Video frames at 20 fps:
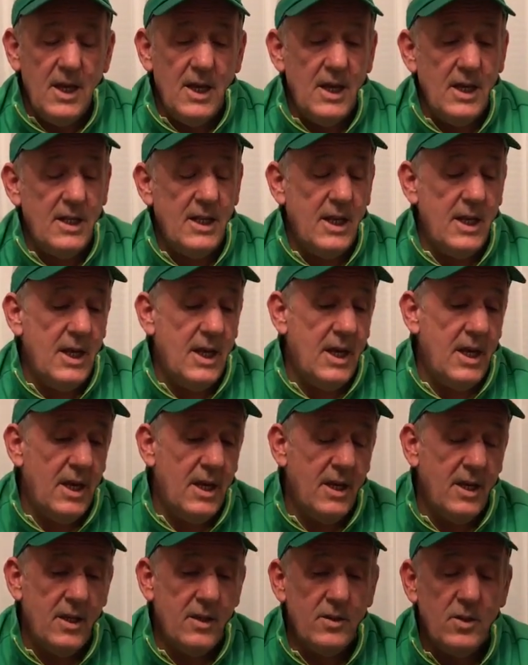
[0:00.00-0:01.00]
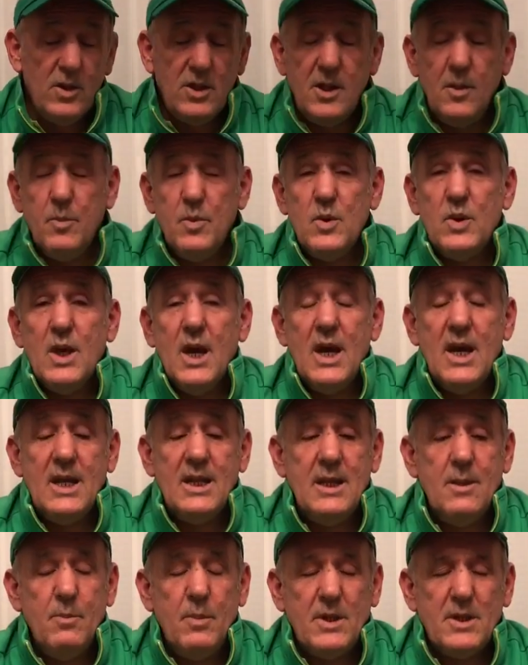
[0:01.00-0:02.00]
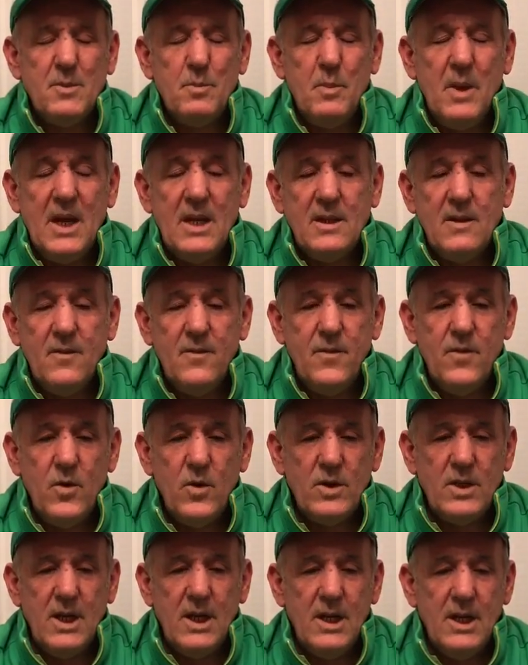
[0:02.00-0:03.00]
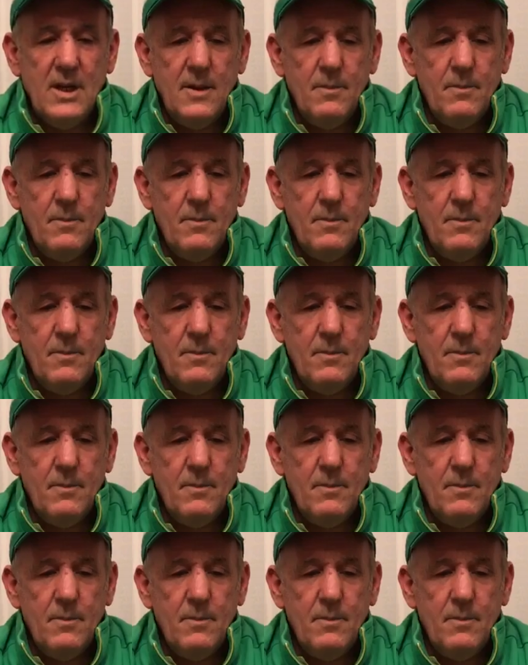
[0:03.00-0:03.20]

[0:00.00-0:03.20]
and just to put that into perspective for you,